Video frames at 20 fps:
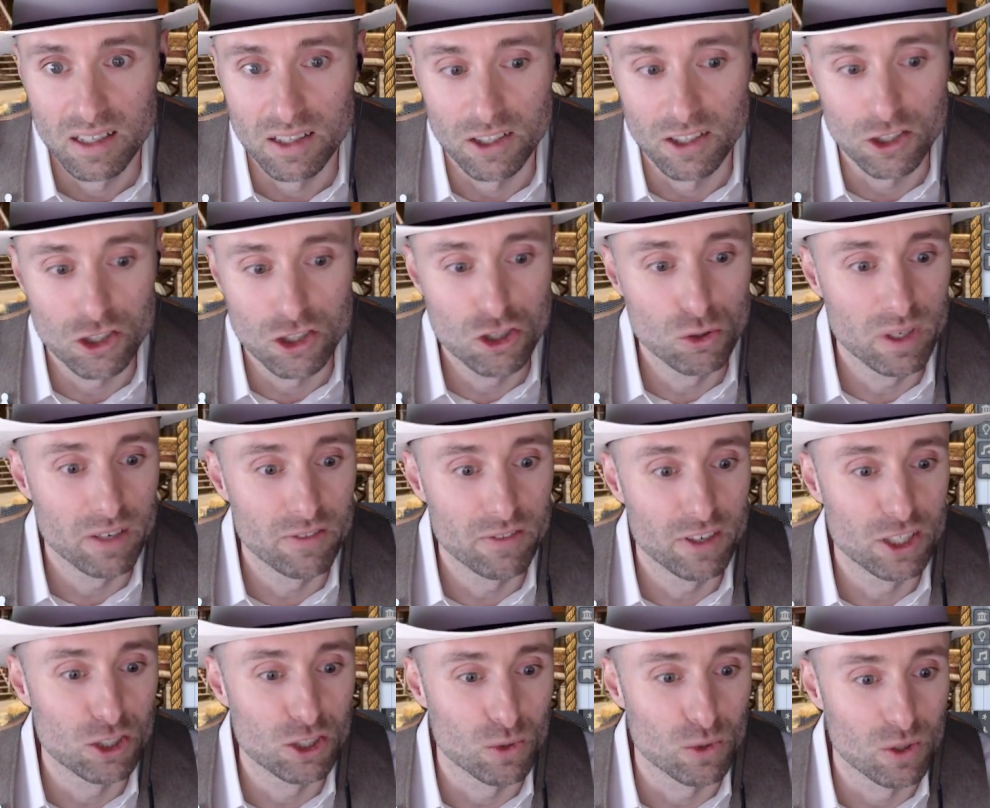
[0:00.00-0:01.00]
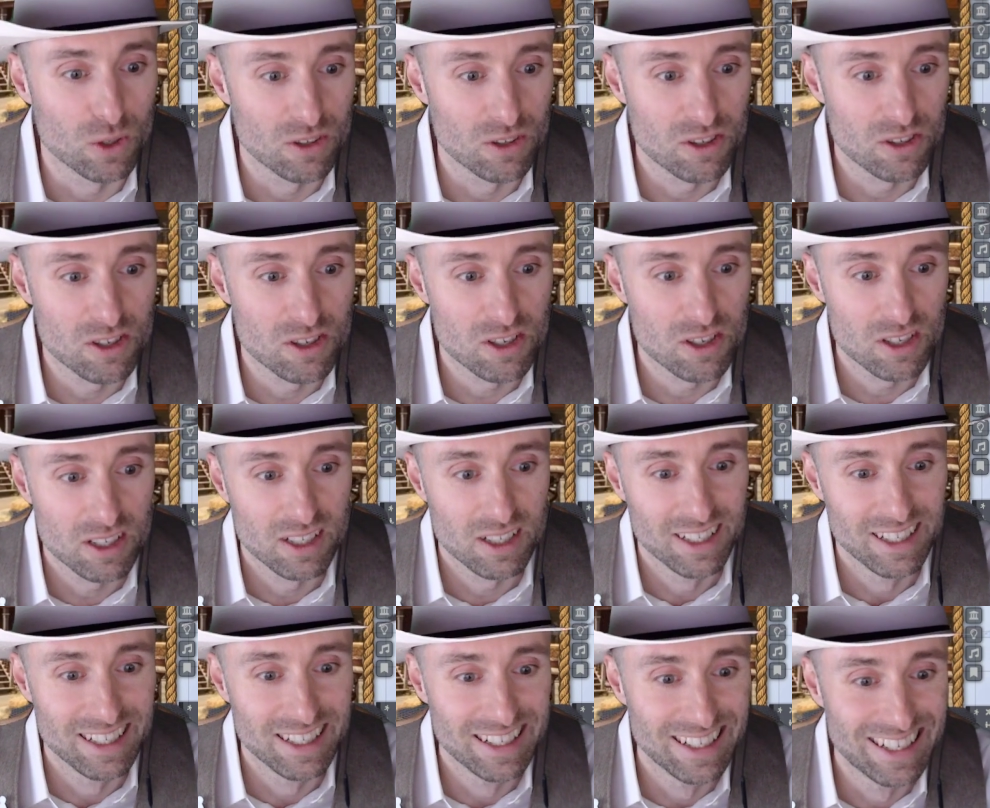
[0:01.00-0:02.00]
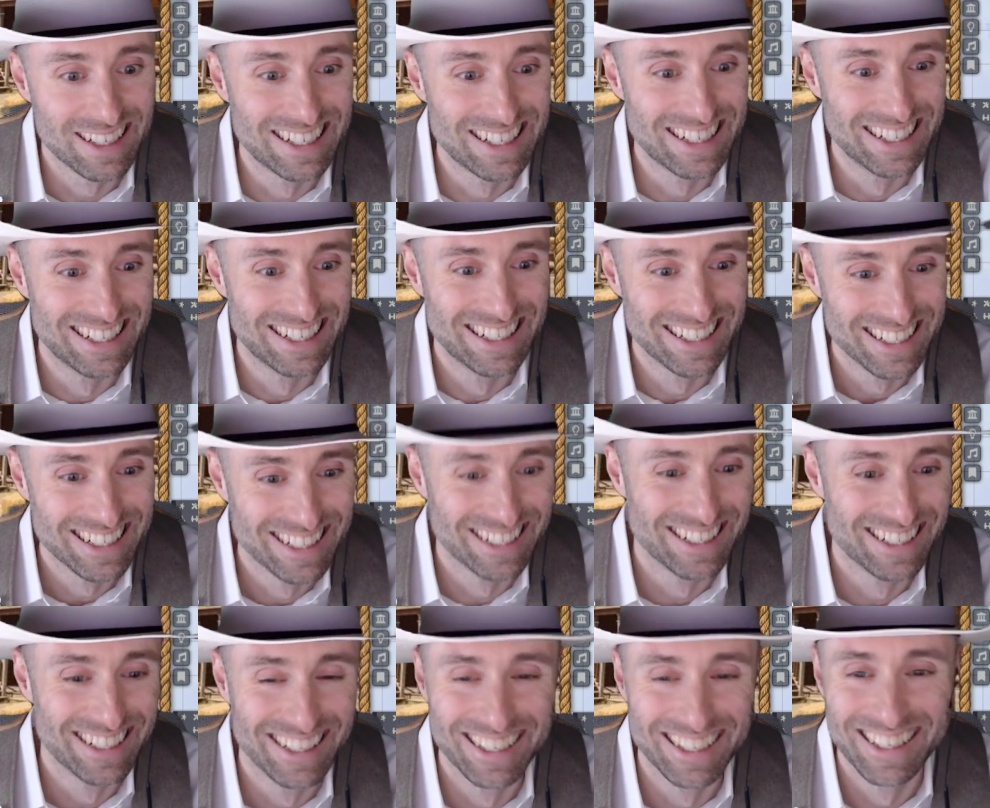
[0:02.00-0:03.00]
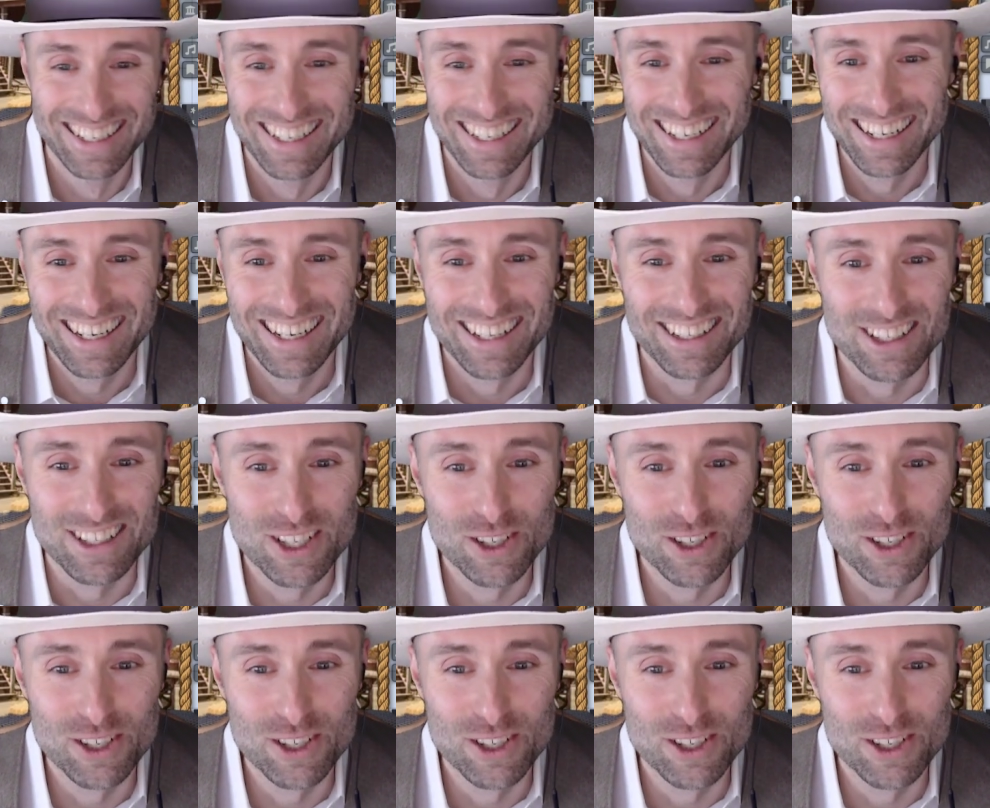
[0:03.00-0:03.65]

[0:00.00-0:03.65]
The two individuals... the